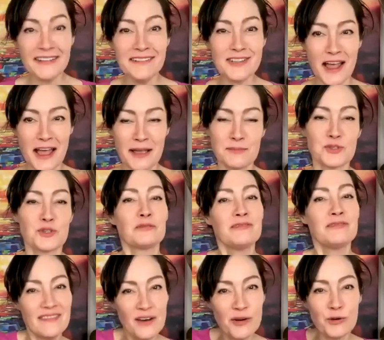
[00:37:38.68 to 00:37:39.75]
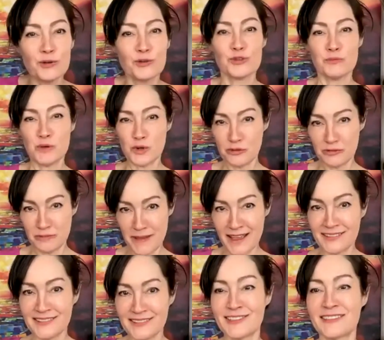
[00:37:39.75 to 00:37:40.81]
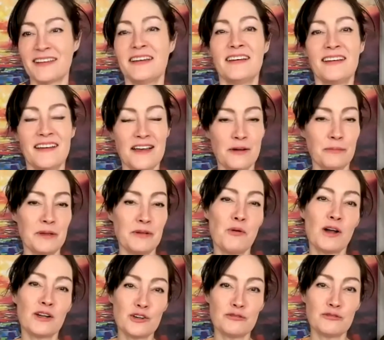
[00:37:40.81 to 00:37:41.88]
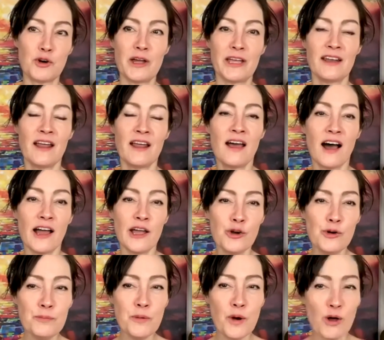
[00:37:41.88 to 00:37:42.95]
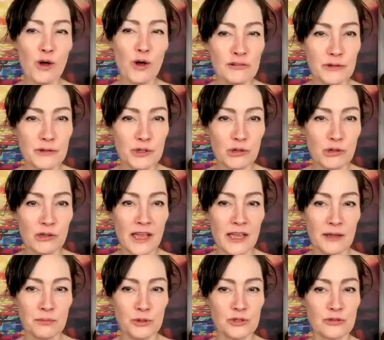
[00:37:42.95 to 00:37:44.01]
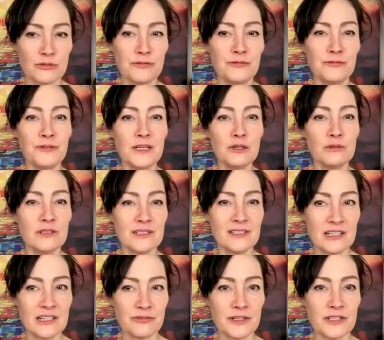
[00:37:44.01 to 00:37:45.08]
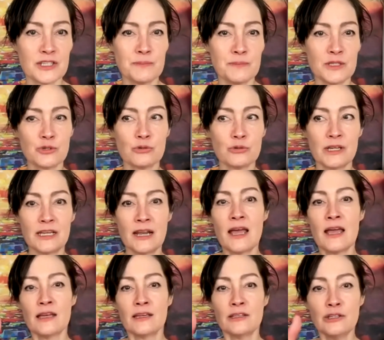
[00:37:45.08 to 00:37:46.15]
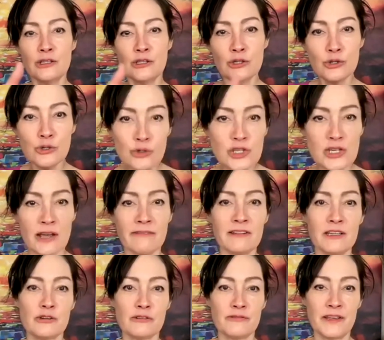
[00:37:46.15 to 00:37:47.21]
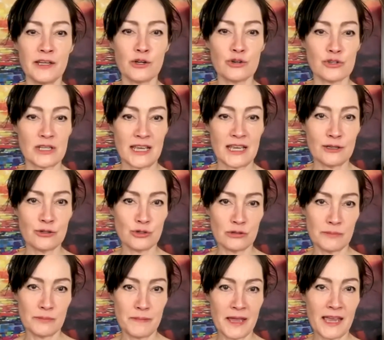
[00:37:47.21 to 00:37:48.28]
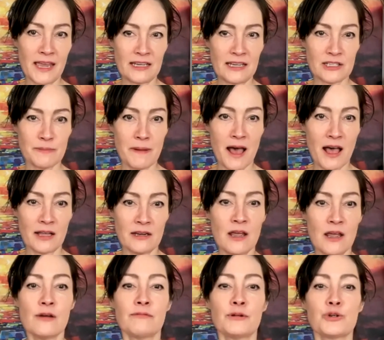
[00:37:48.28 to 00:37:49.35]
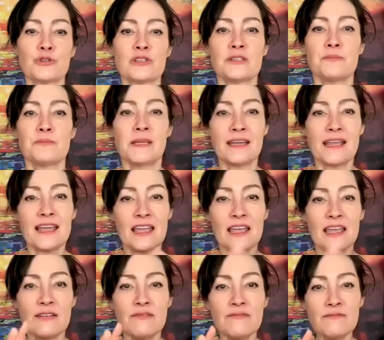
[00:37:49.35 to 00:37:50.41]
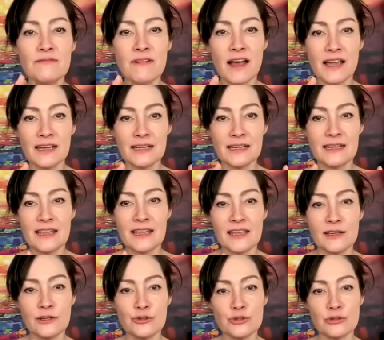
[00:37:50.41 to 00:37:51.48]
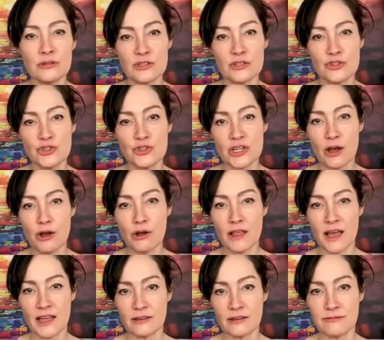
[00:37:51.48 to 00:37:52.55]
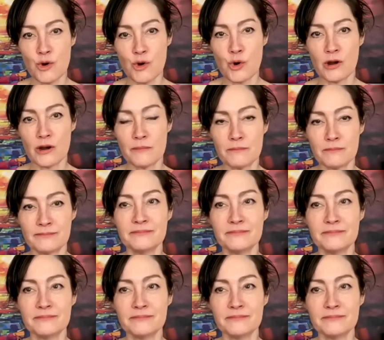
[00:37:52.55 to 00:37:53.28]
times of those movements, be wonderful. And I hope all of you are able to feel the difference between you shoving your fingers into the pain spot versus being invited into this gel-like form.